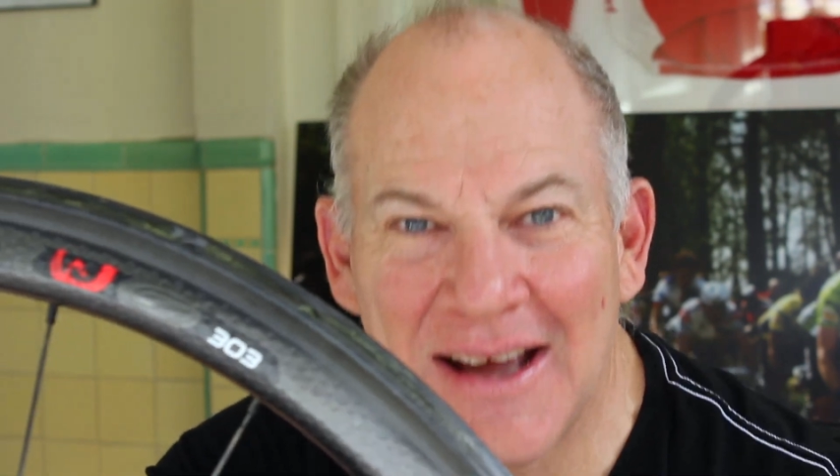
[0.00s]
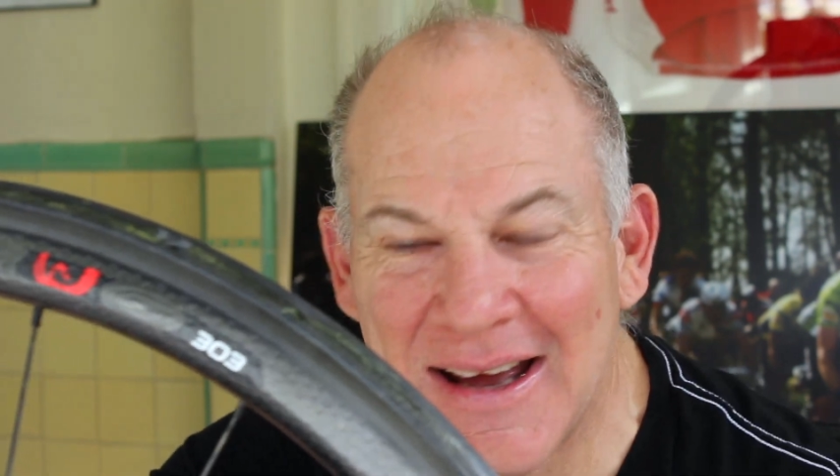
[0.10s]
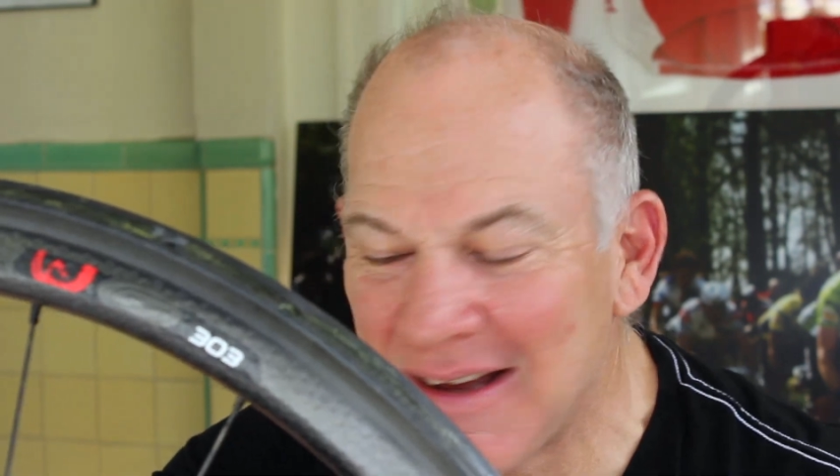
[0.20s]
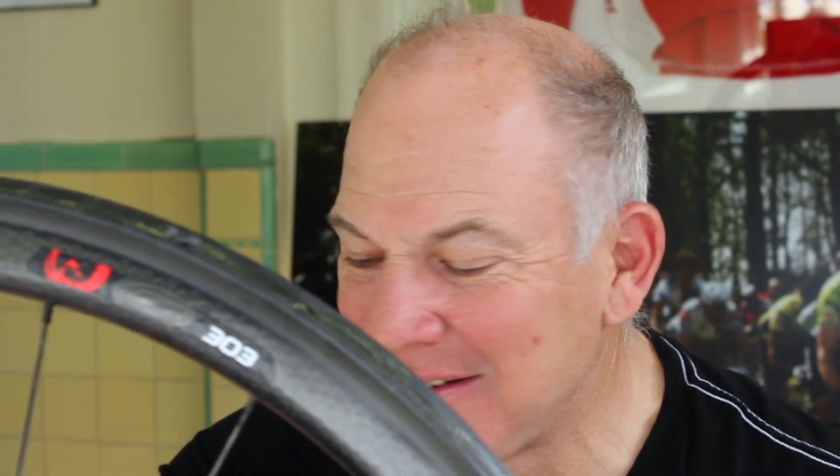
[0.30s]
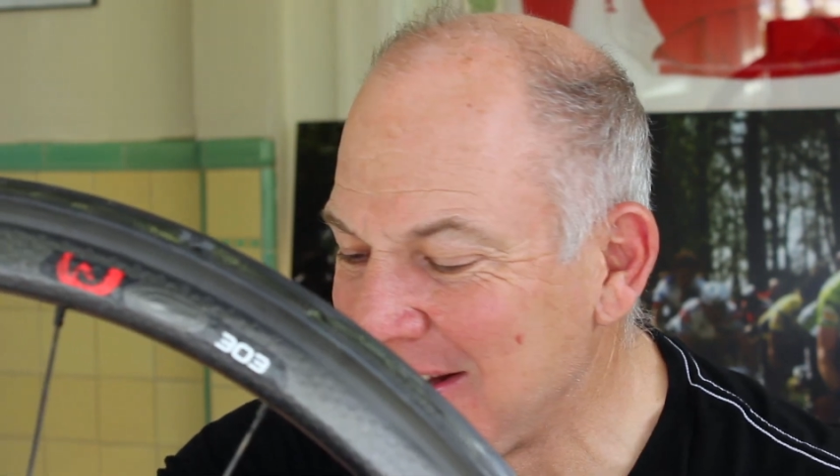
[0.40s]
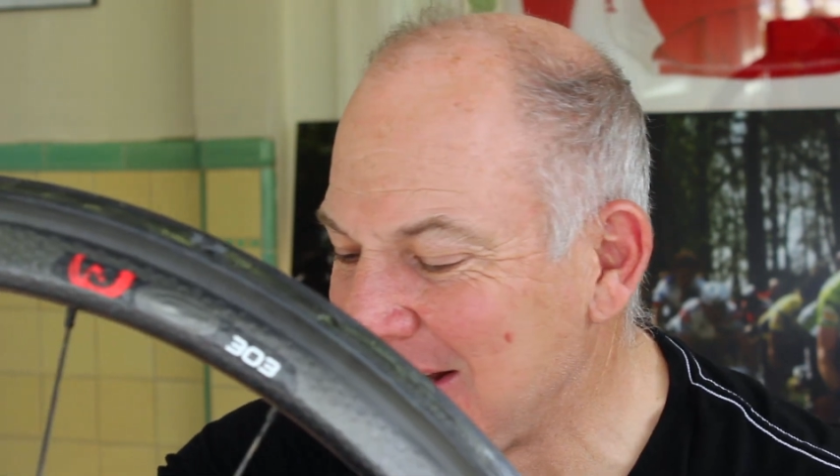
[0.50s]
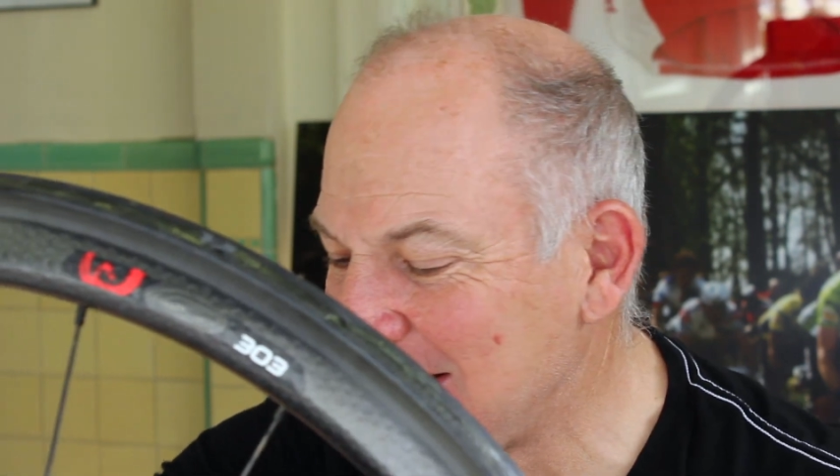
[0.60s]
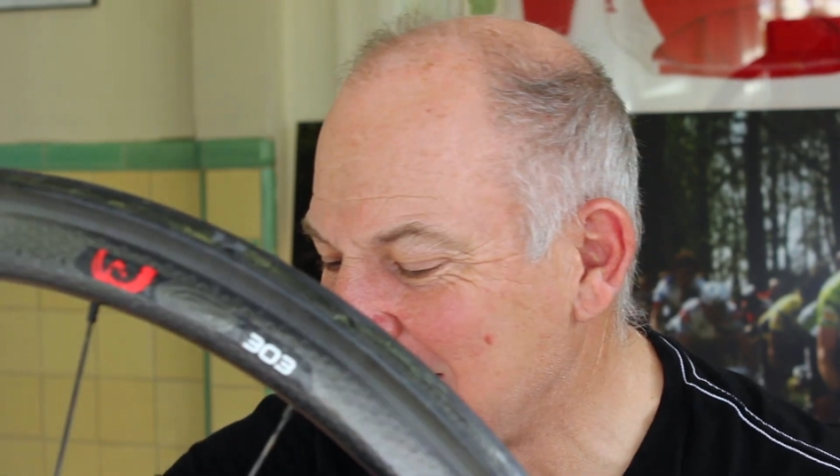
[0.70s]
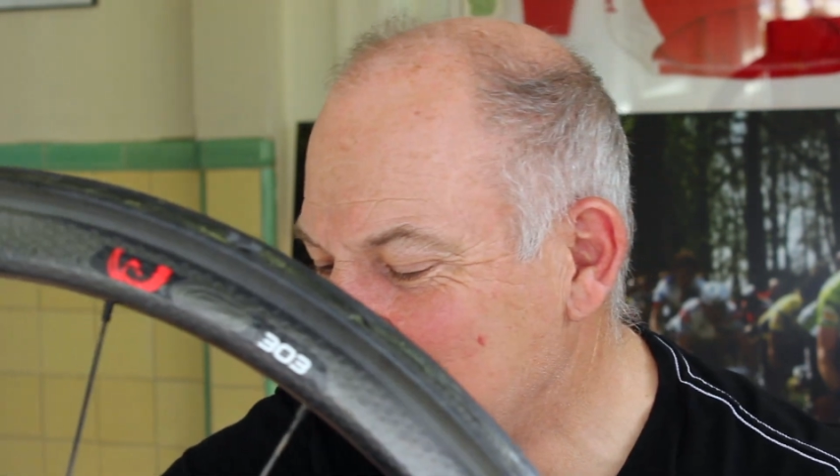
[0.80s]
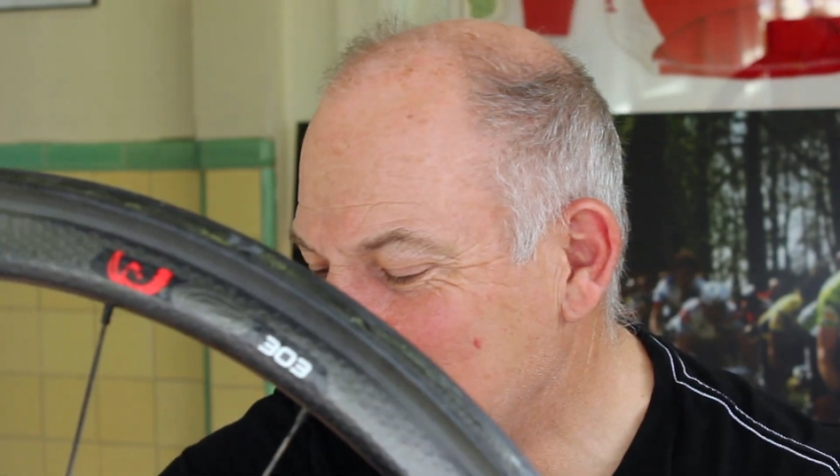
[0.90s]
and
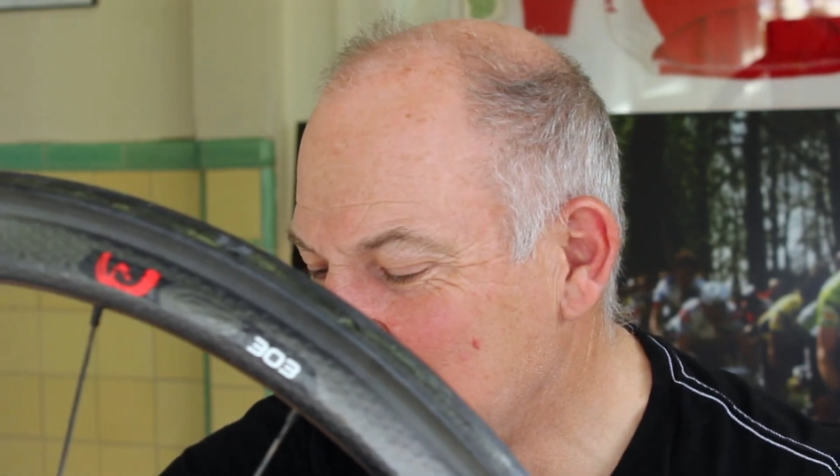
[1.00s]
a